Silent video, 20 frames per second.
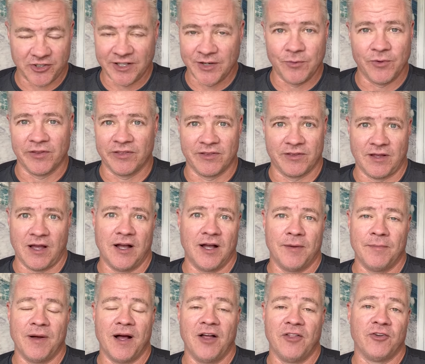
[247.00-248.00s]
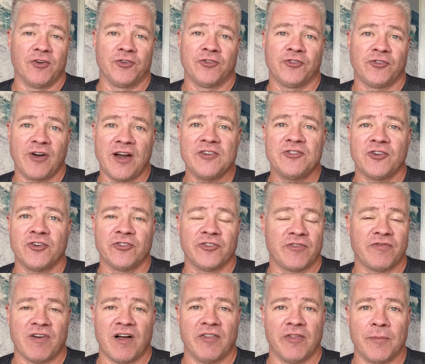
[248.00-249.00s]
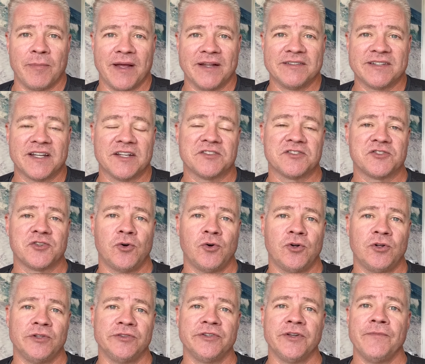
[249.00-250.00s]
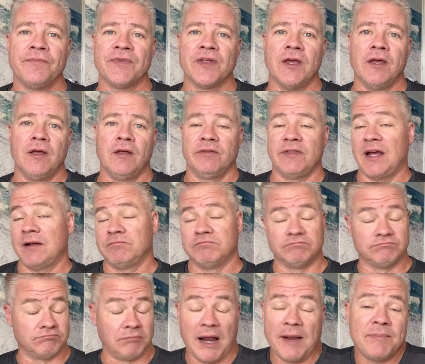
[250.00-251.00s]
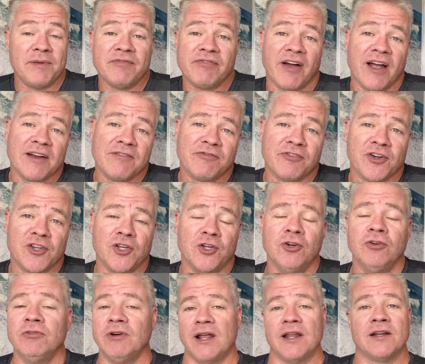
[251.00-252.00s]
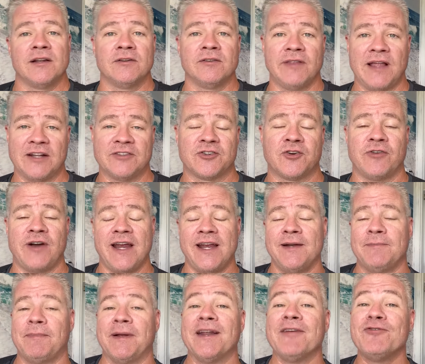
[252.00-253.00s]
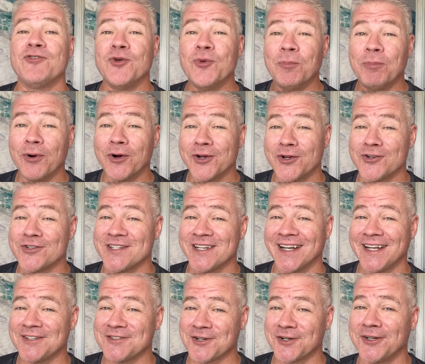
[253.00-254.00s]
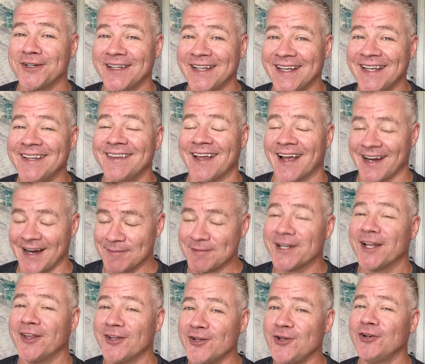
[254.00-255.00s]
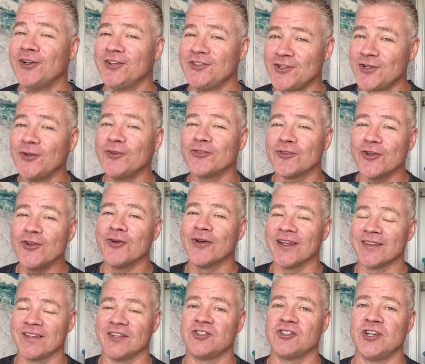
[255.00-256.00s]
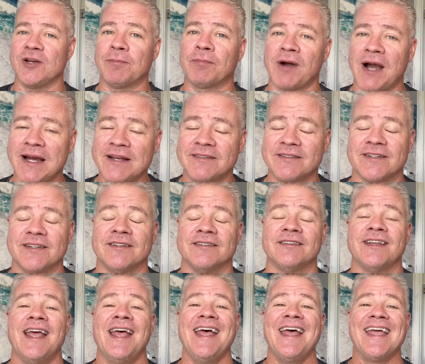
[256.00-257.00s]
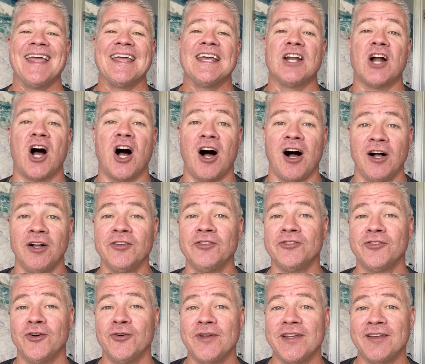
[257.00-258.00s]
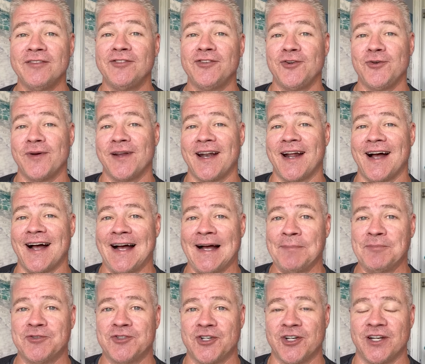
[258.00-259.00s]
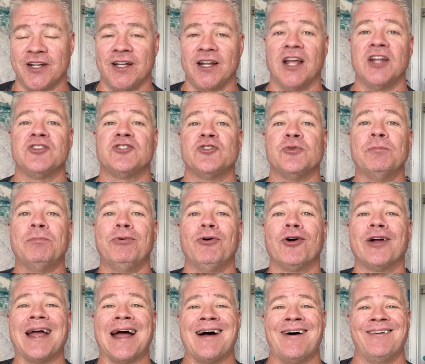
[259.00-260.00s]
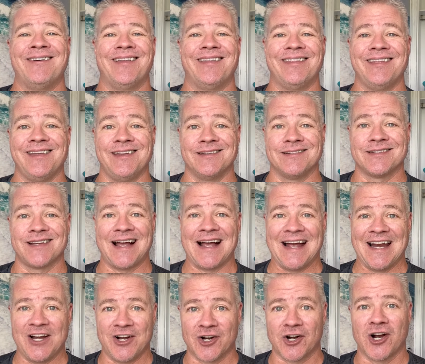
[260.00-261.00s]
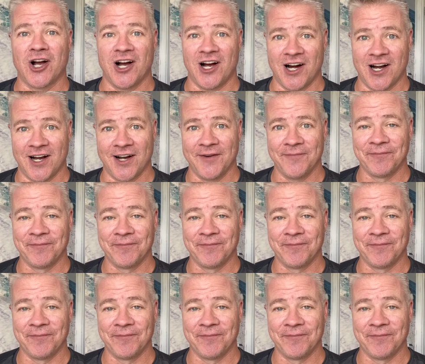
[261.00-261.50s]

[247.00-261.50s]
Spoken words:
with other strangers if all the beds get sold, that might be fine for you, and that's great. But if you book your tickets early, like I'm telling you to do, so you get the cheap prices, it also gives you an option to book out the entire car.